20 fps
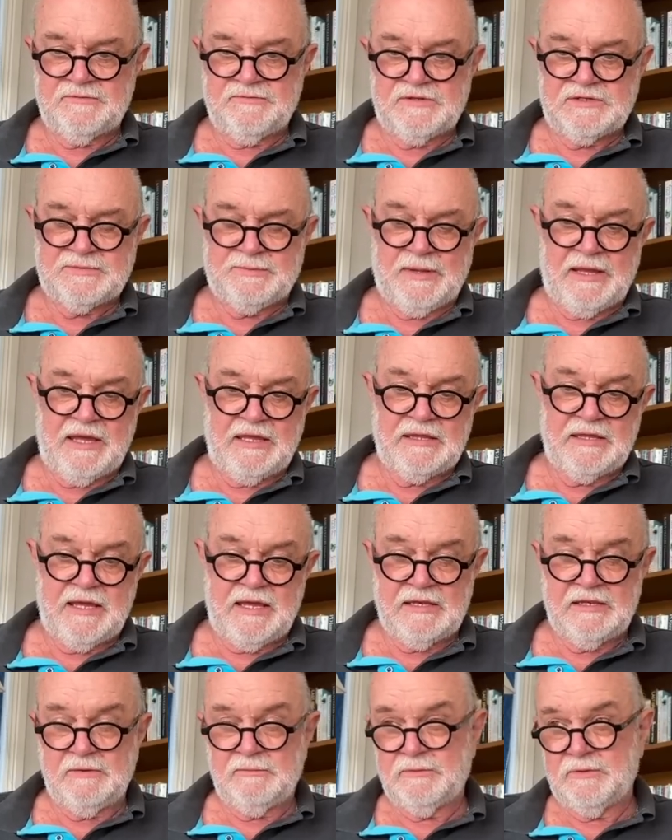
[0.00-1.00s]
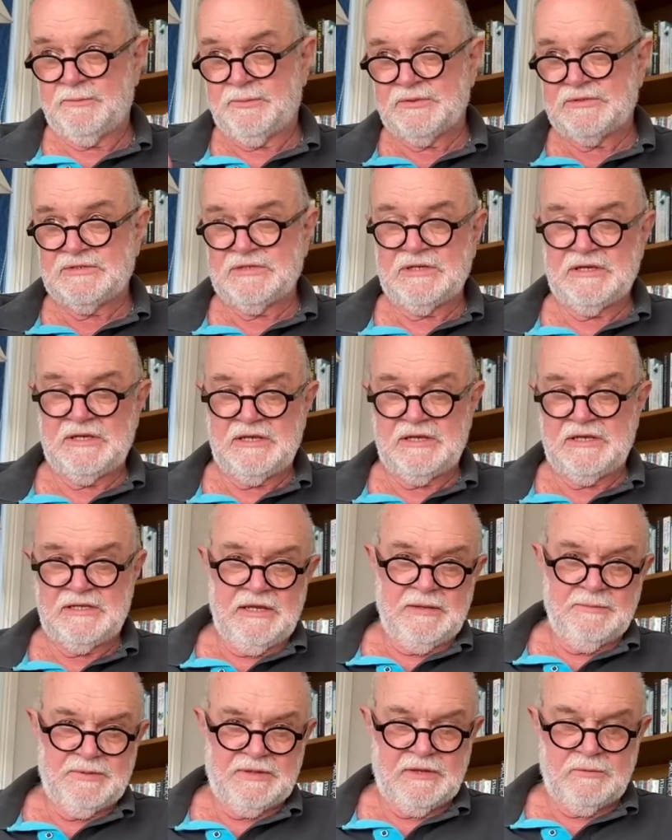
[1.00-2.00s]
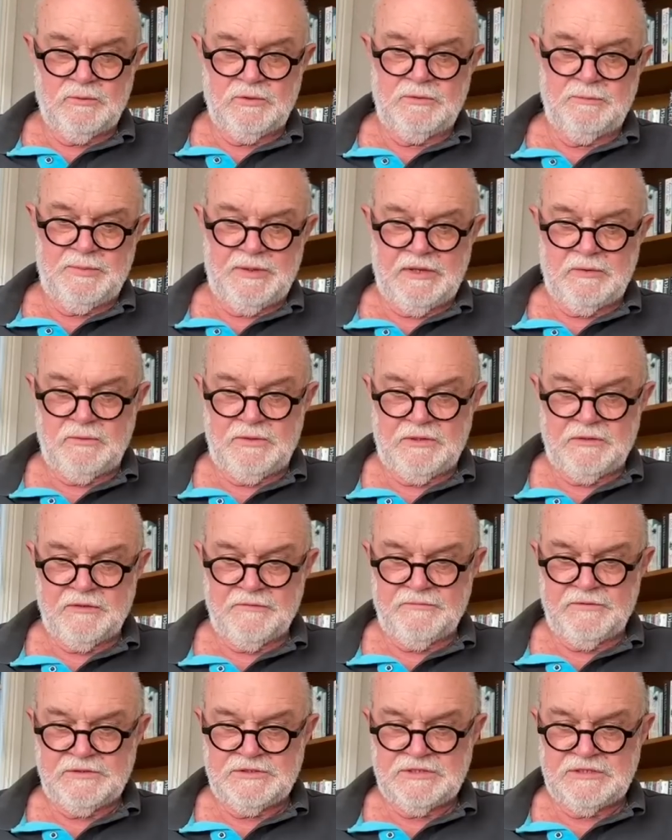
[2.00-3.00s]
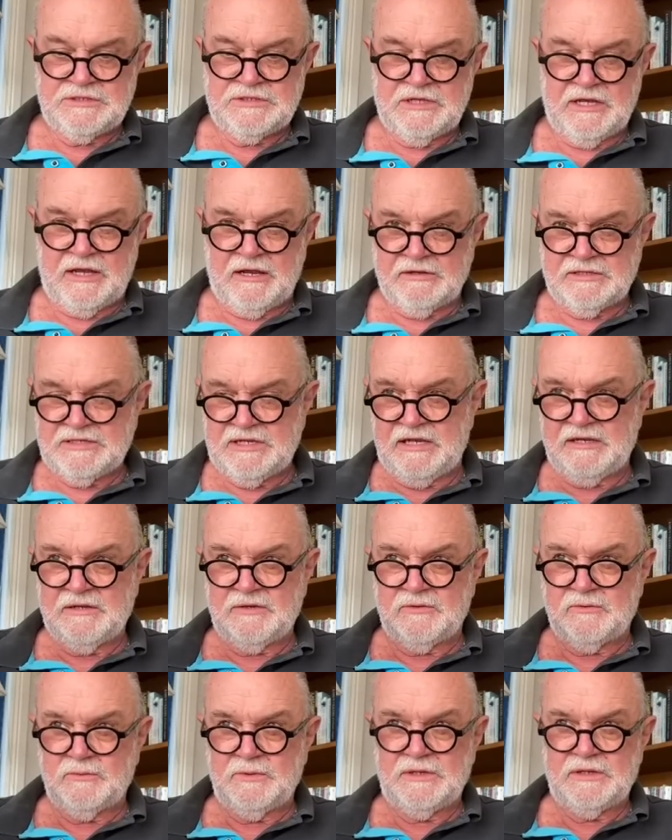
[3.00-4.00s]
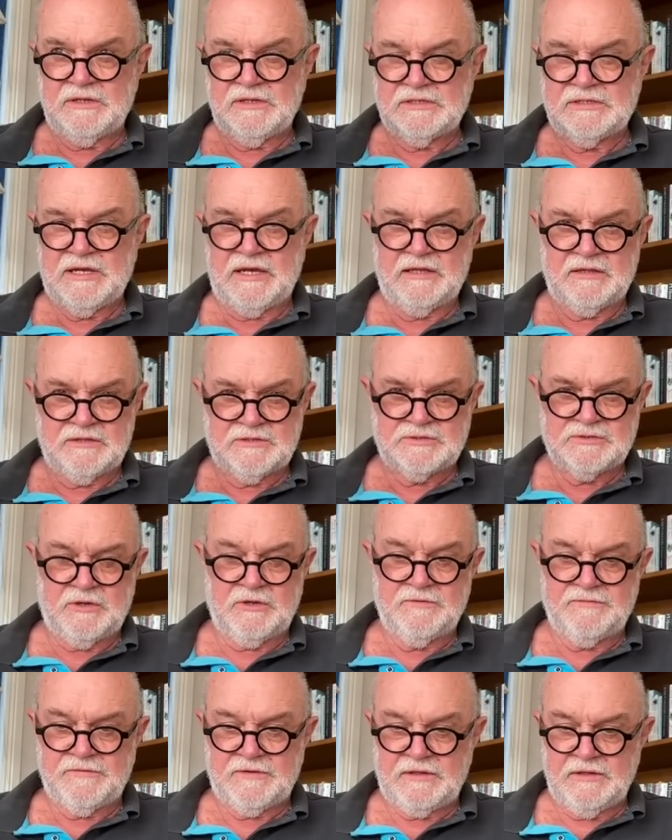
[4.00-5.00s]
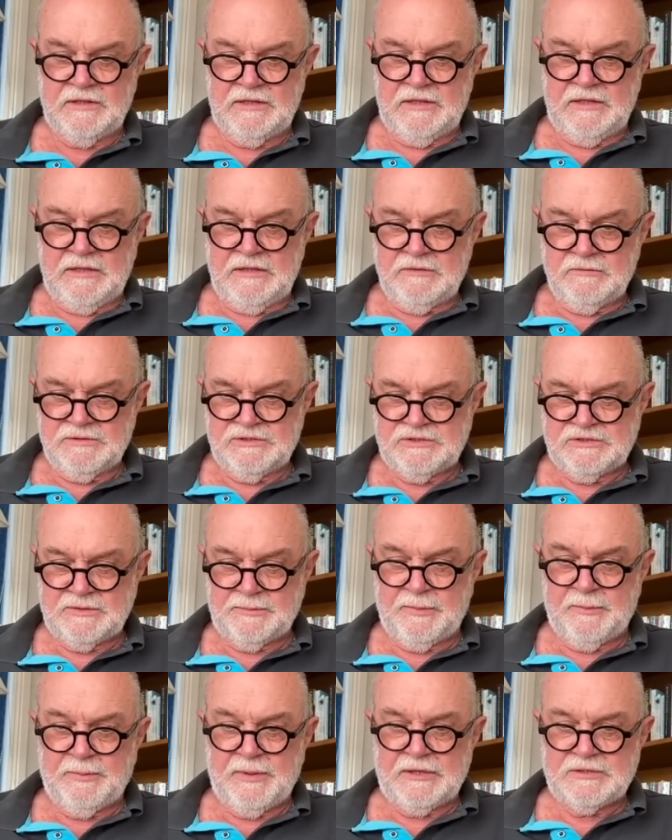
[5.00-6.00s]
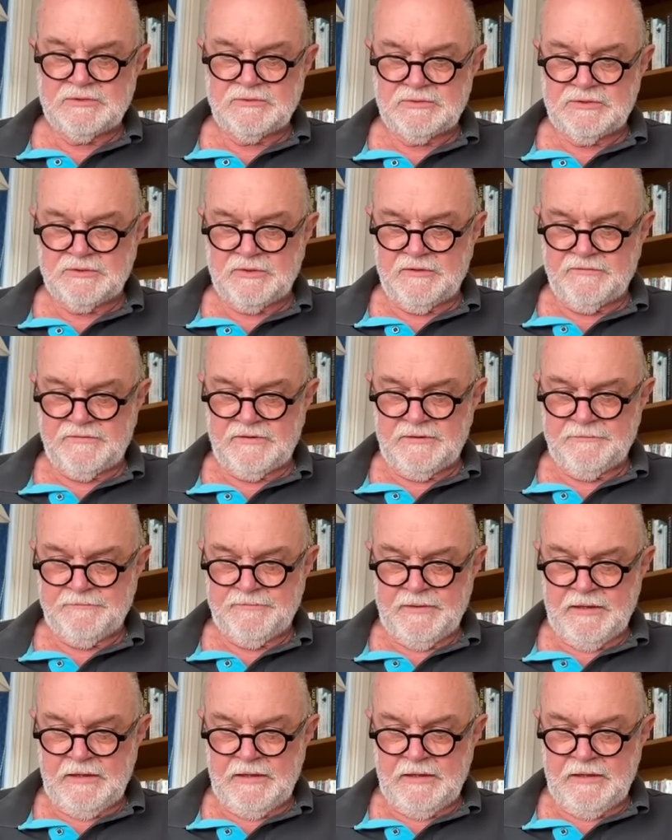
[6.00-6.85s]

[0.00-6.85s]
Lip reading: We've explained that it would proceed, but there wouldn't be a winner of the GGR, a technical winner to take the trophy, which is a perpetual trophy.